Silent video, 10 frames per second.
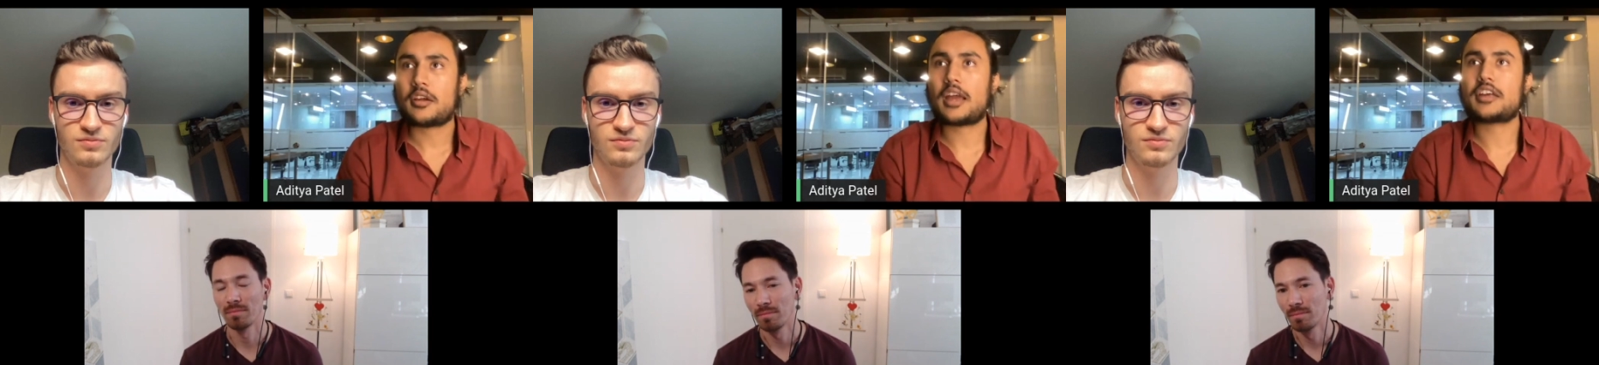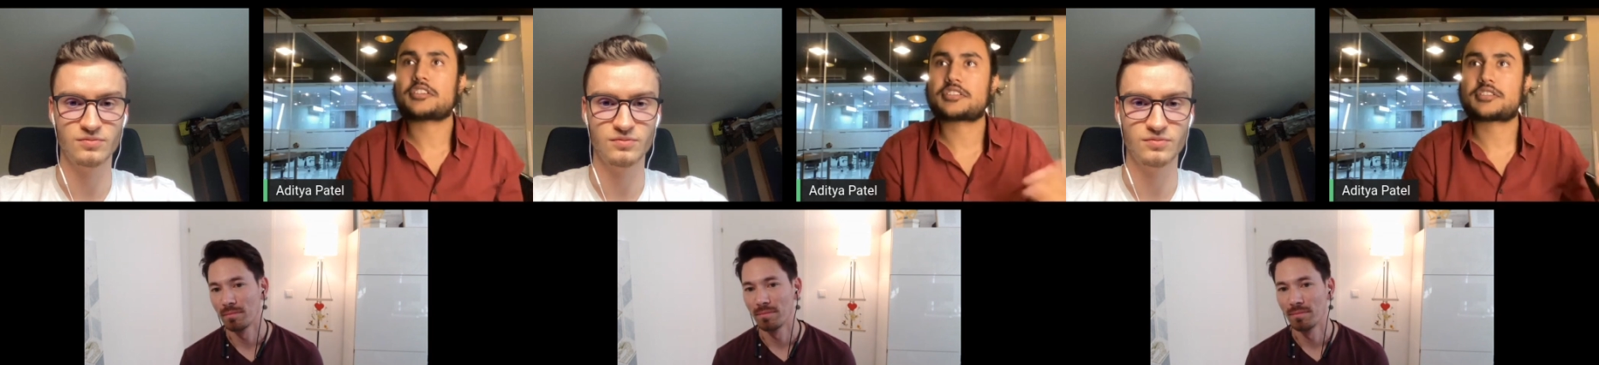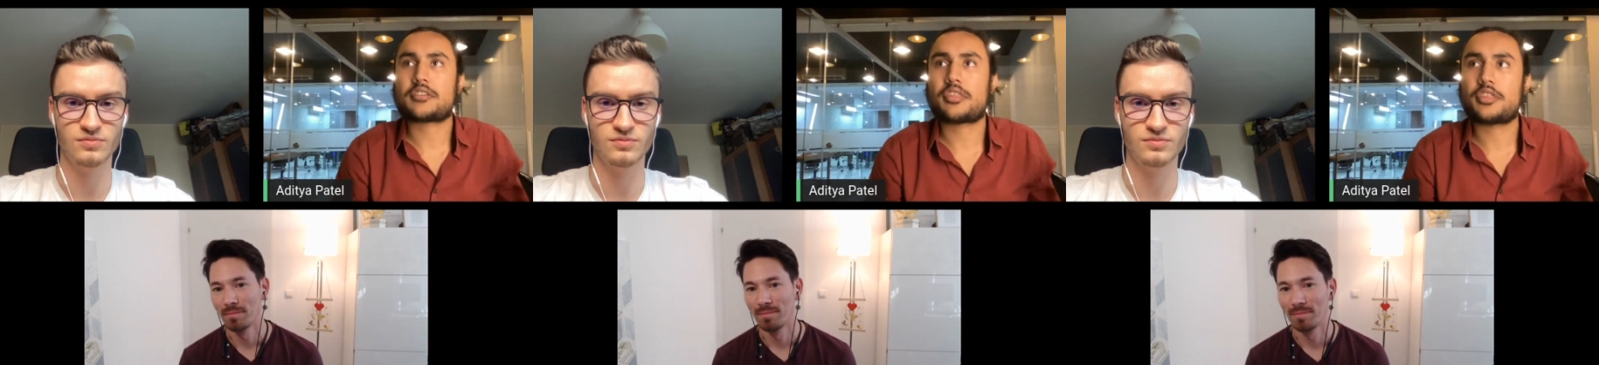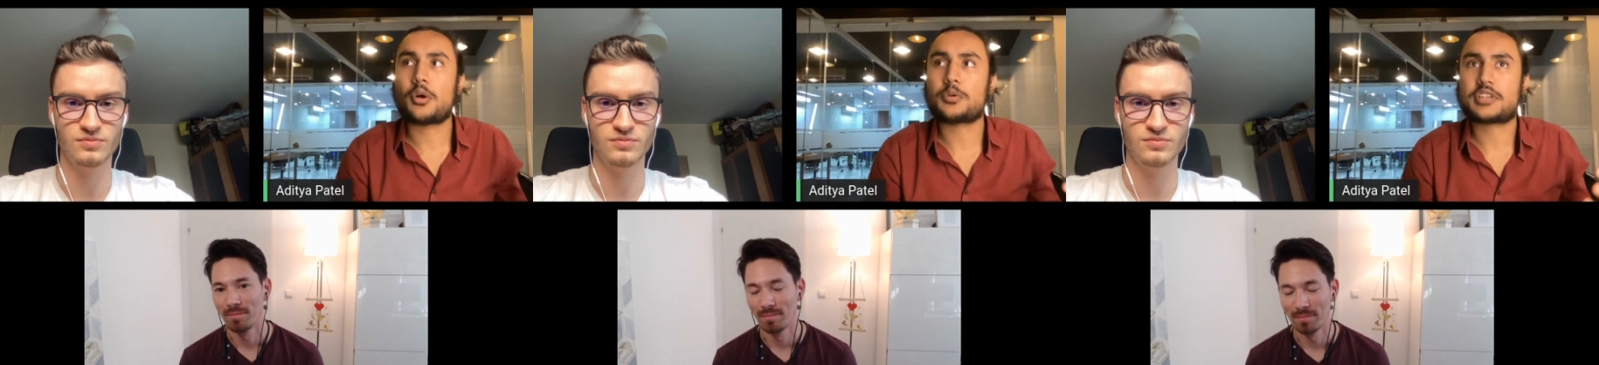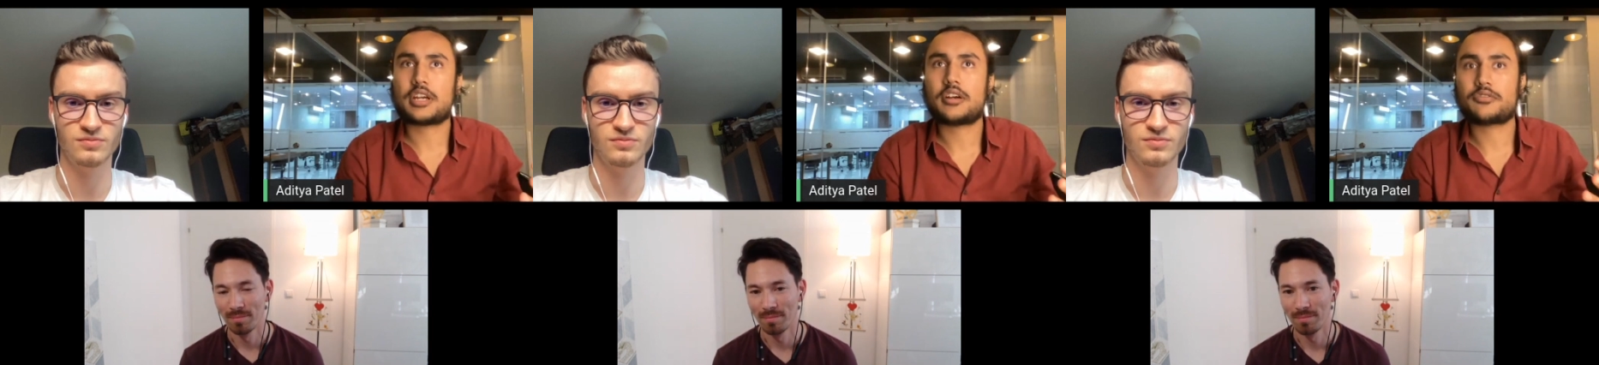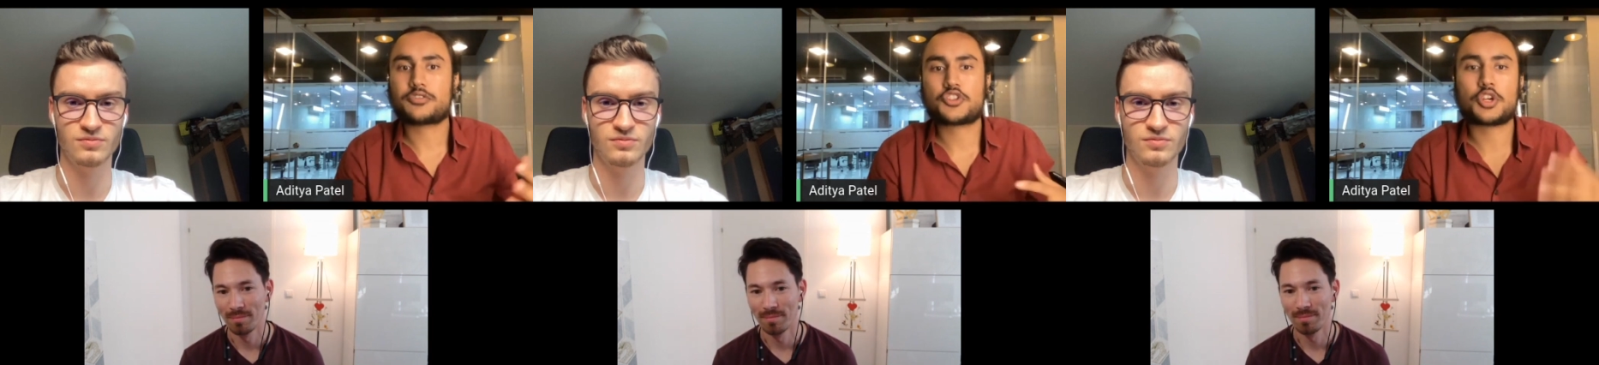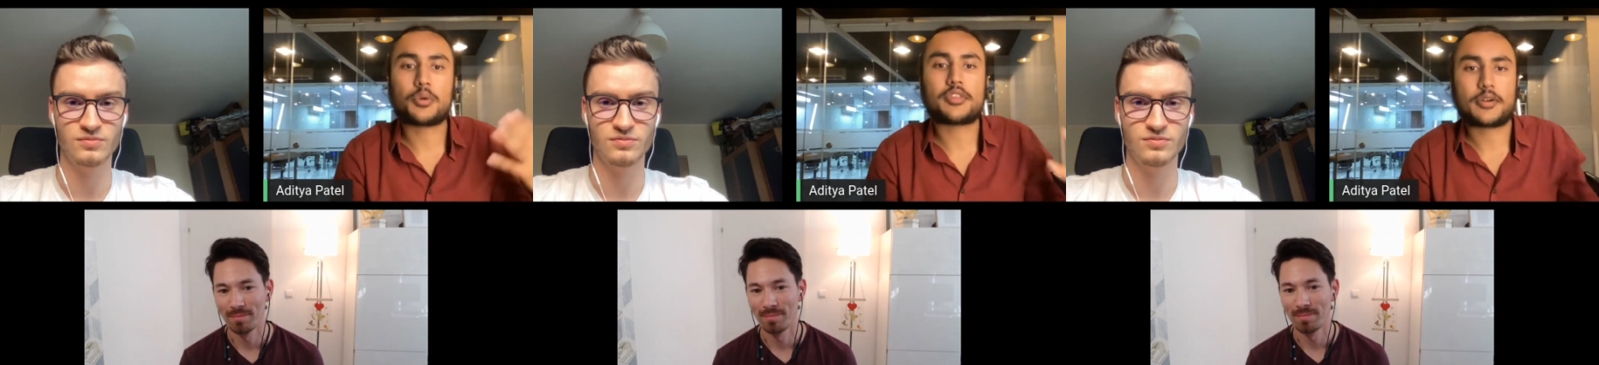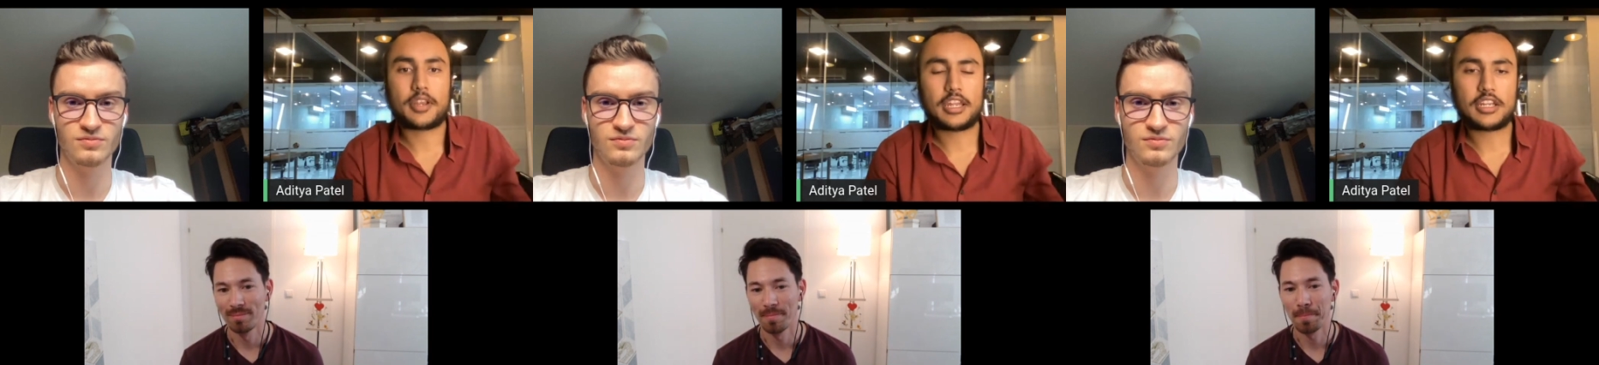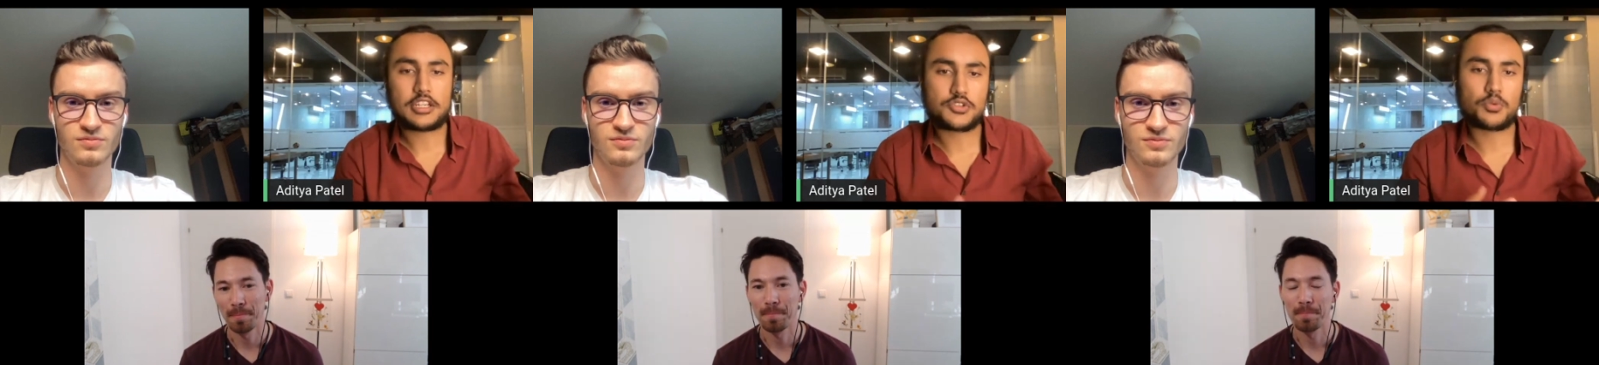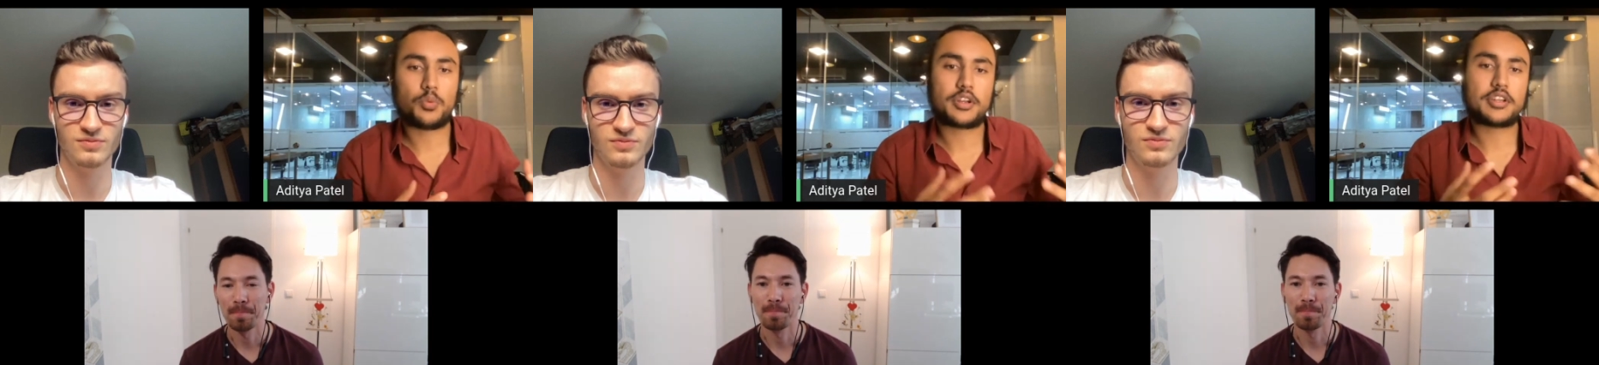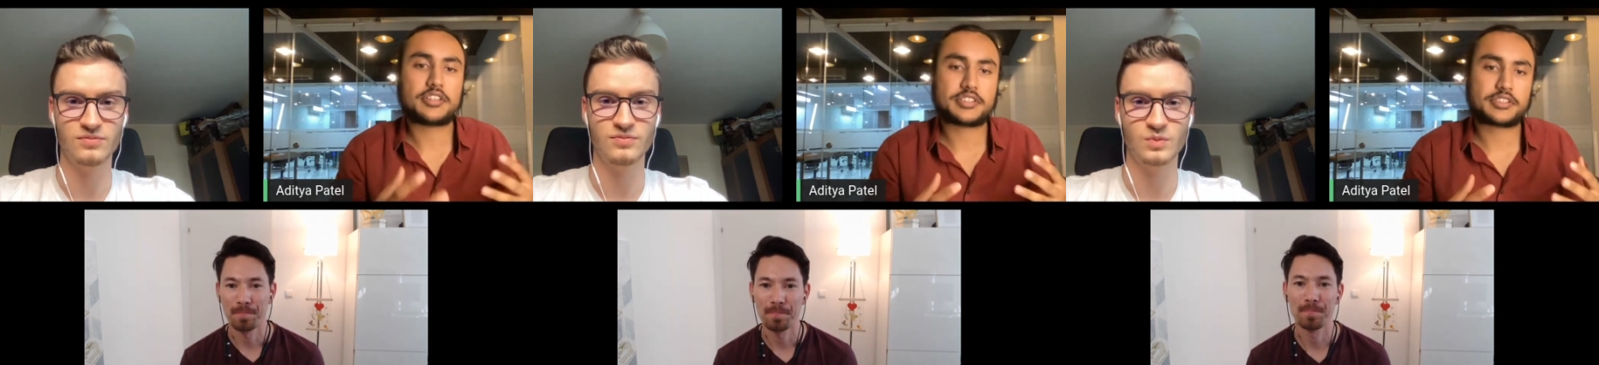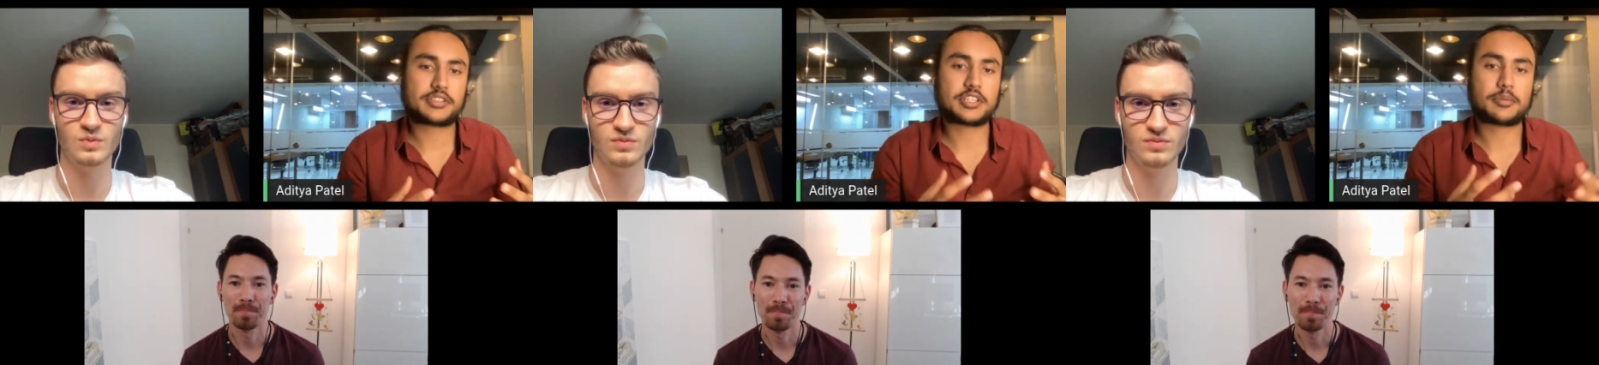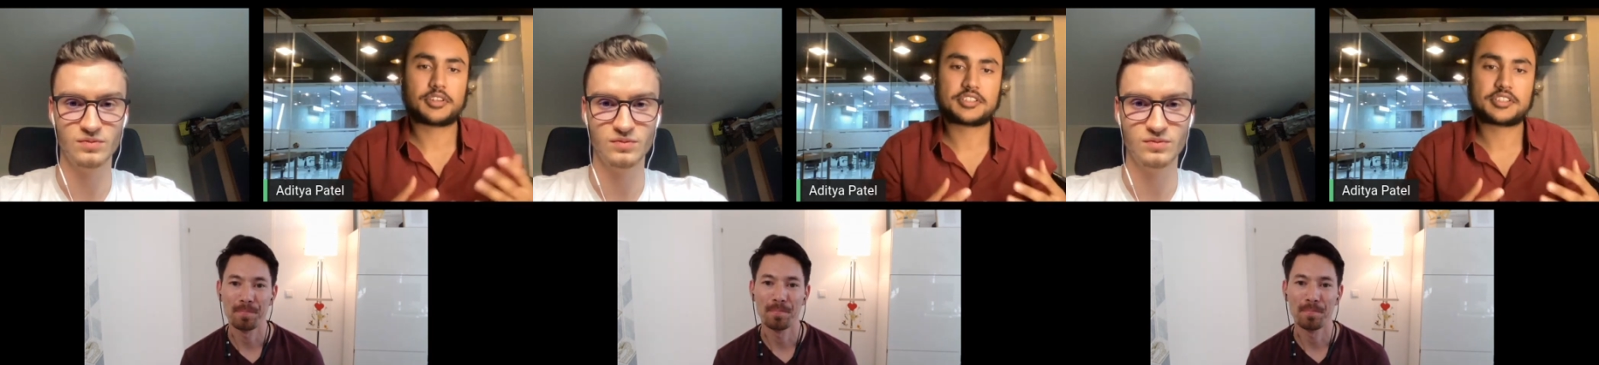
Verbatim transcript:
Speaker 1: as those have shown their age, what is some of